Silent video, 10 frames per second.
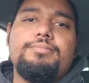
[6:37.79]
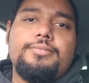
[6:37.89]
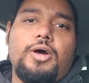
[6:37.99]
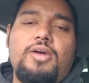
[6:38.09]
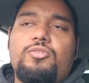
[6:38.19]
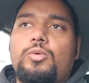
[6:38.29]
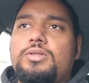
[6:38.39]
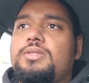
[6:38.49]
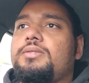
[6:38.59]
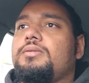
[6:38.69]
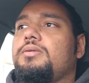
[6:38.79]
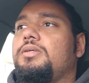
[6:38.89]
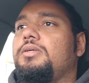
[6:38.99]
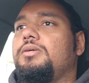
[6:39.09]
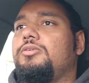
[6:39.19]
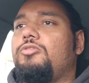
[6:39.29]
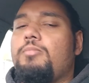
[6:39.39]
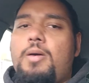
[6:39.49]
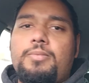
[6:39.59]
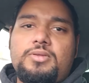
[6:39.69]
not everyone's gonna
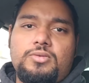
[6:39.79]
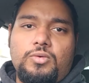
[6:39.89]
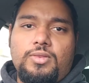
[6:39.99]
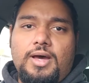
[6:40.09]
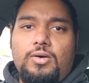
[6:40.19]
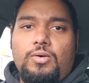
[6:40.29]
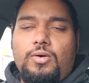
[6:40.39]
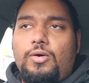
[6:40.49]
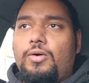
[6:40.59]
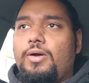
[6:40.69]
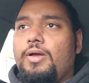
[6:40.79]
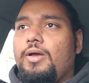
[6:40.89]
remember to do that or